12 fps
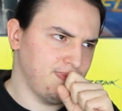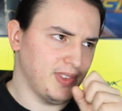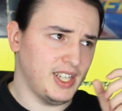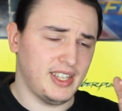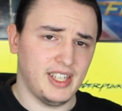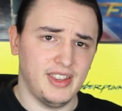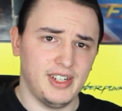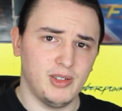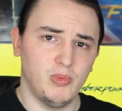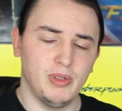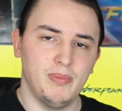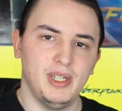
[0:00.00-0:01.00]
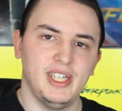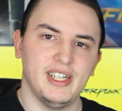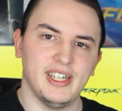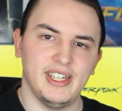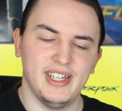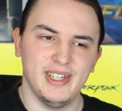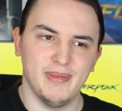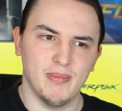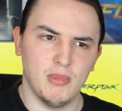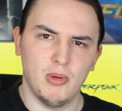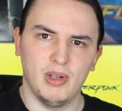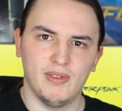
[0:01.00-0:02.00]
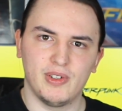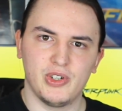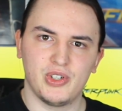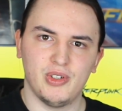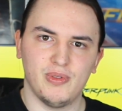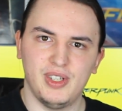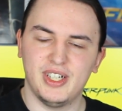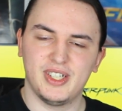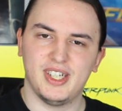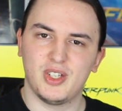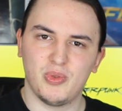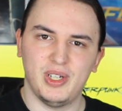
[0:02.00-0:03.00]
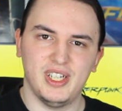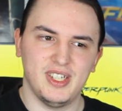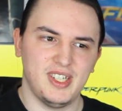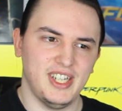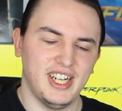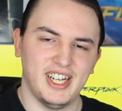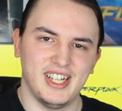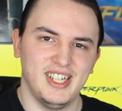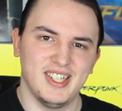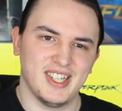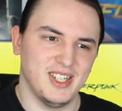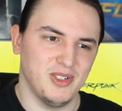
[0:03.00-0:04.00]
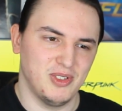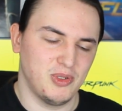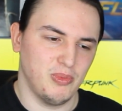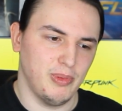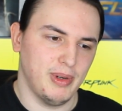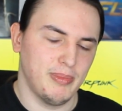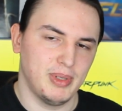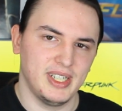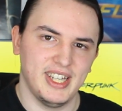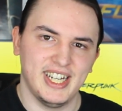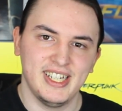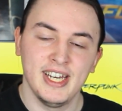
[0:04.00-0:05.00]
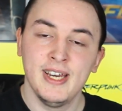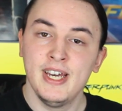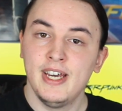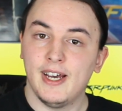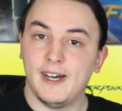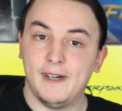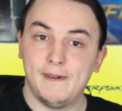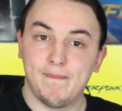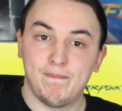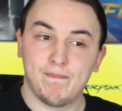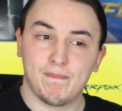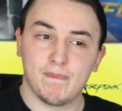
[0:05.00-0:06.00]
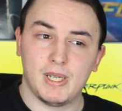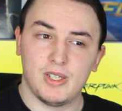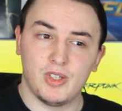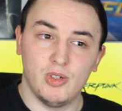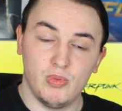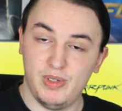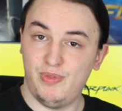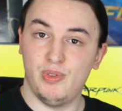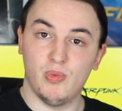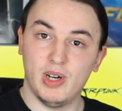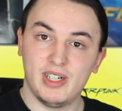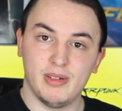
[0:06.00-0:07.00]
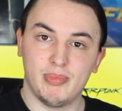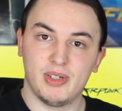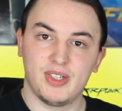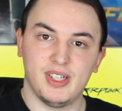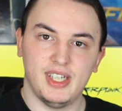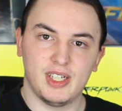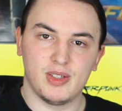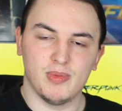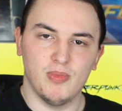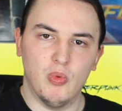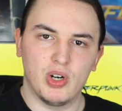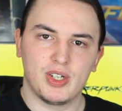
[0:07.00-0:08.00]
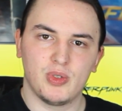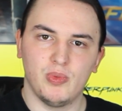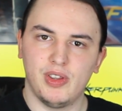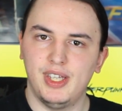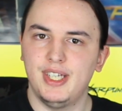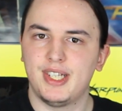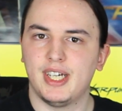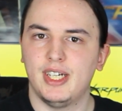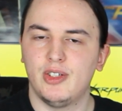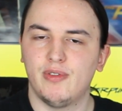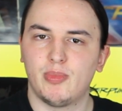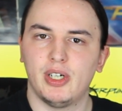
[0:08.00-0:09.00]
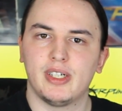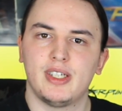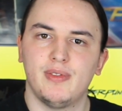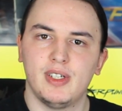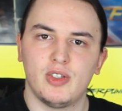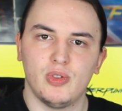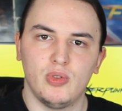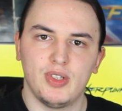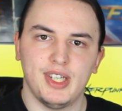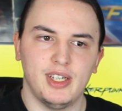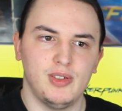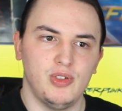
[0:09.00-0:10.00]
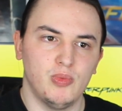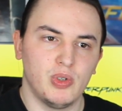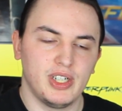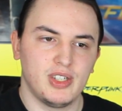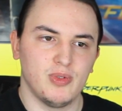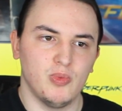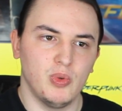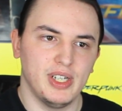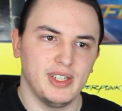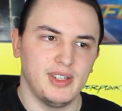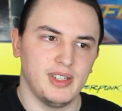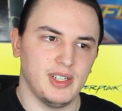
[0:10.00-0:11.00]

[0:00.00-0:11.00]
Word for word: not that there would be a mobile version of the RTX 2080 Ti, at least I don't remember that. Um, so if you are a person that works with these kind of productivity tools and you worked with